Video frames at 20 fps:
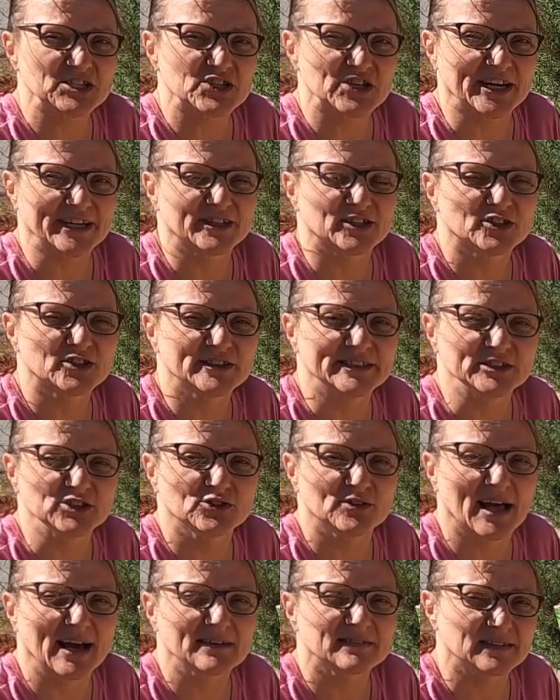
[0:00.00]
my channel and
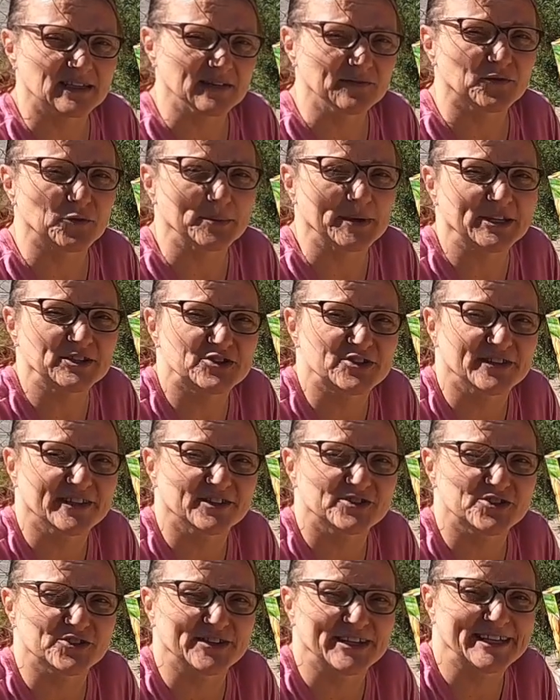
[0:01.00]
you like the information
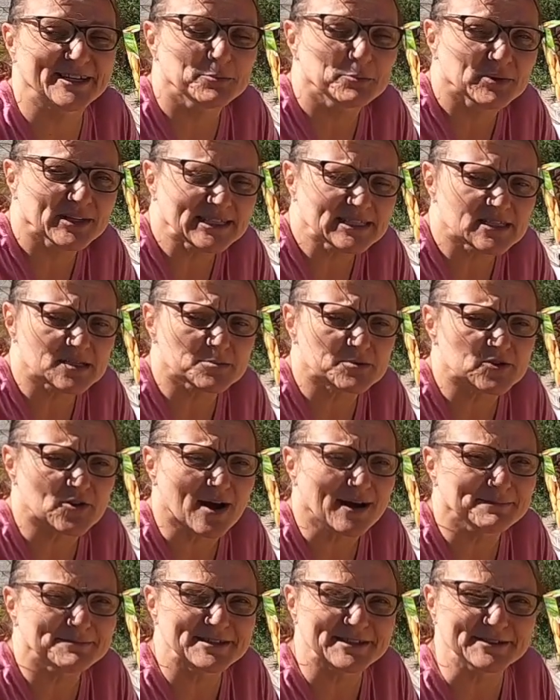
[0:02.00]
that you're getting, please
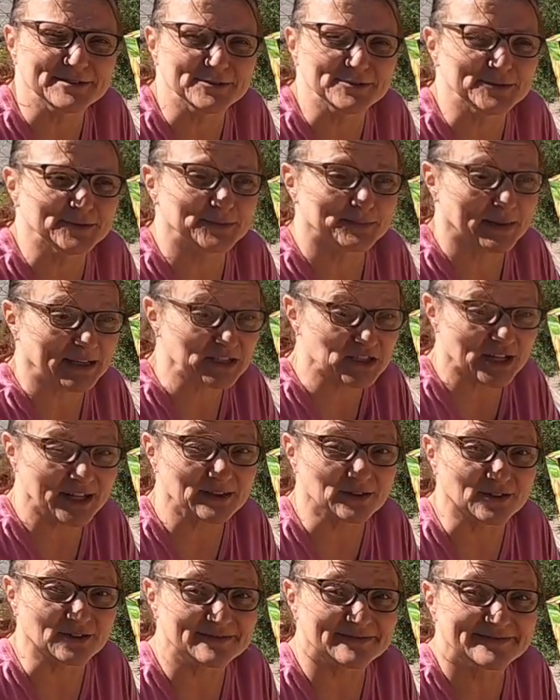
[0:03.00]
subscribe to my
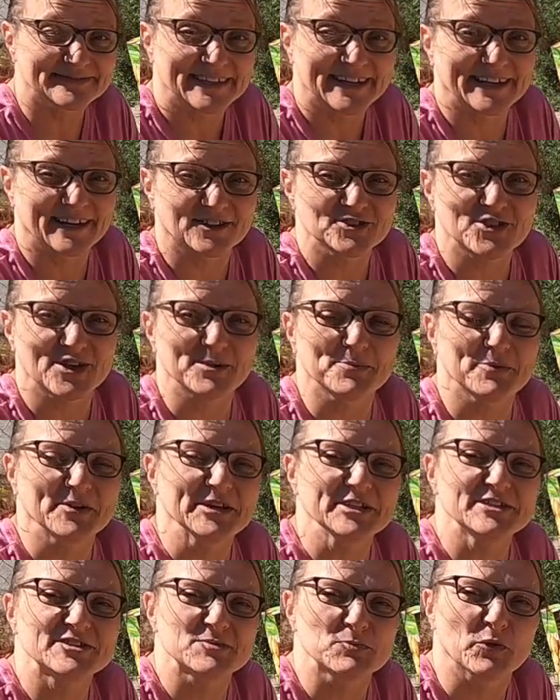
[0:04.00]
channel and I'll try to
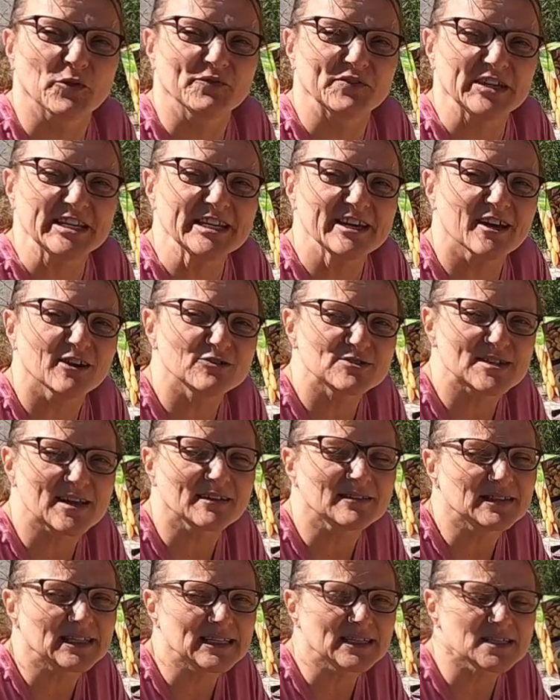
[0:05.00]
bring you some more videos
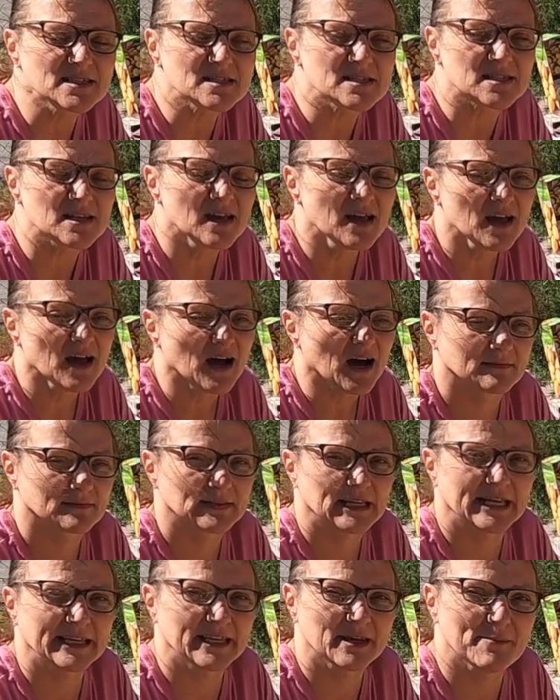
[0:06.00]
like this
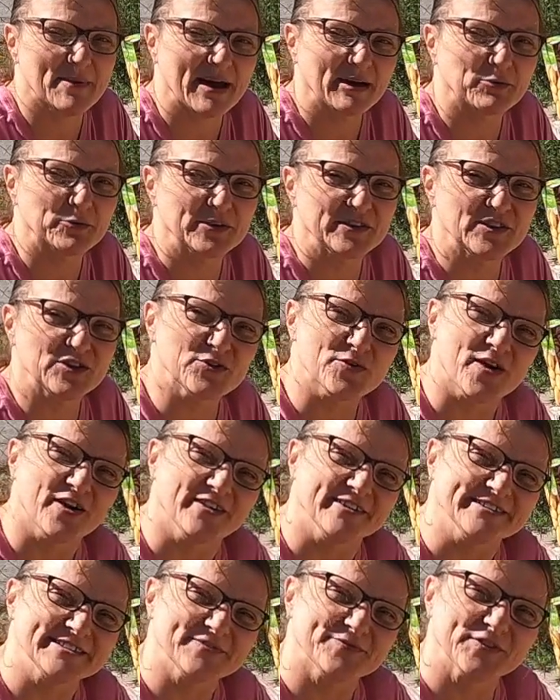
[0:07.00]
and get back with you
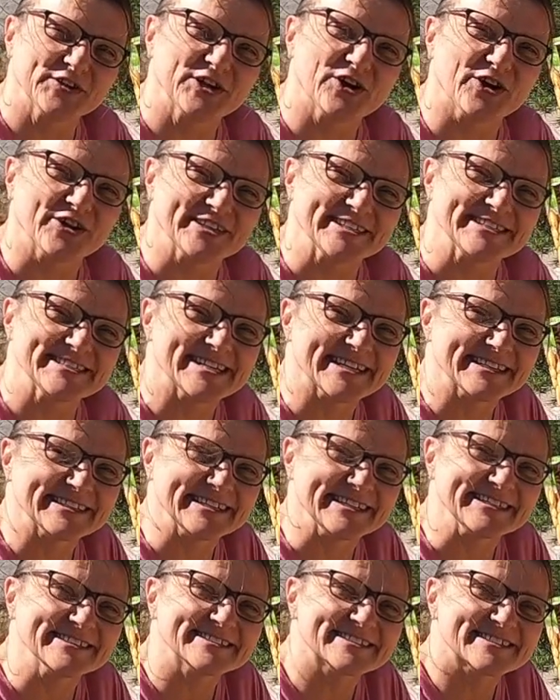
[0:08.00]
on different gardening
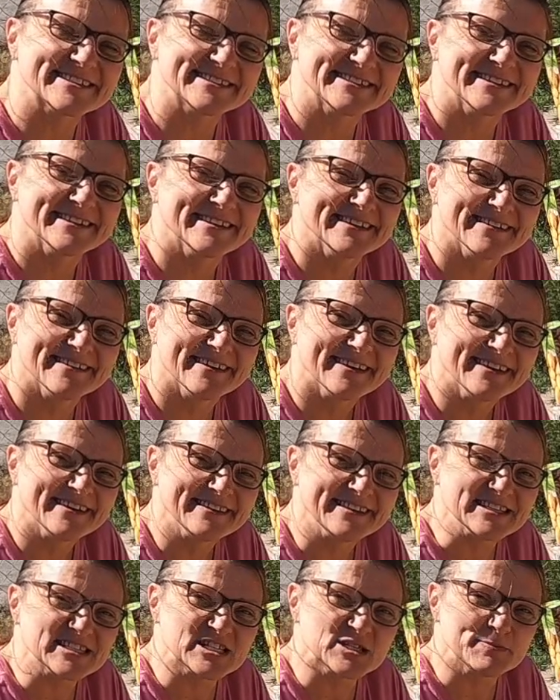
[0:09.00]
techniques.
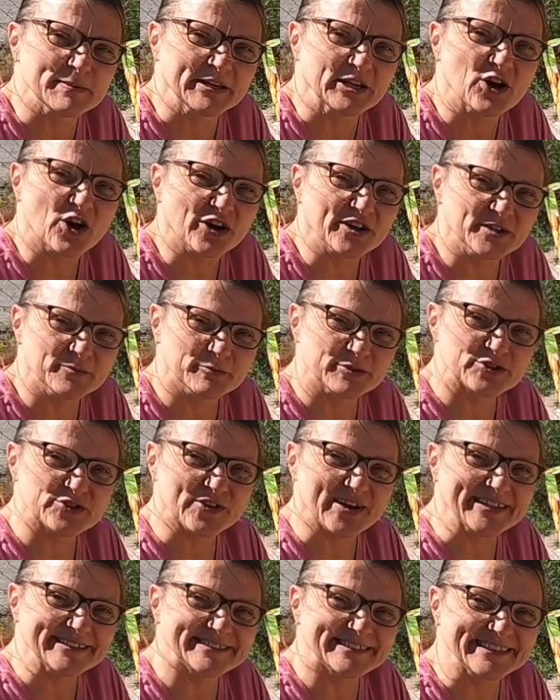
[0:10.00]
This has been Gardening with
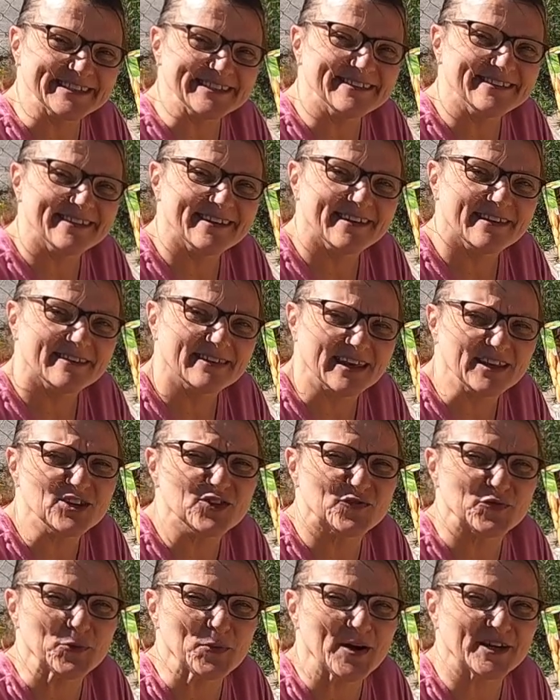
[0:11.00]
Tracy. Thank
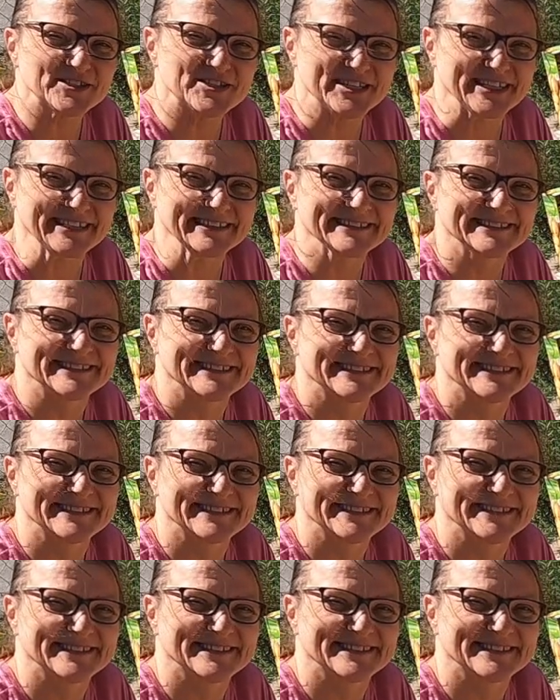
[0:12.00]
you for watching.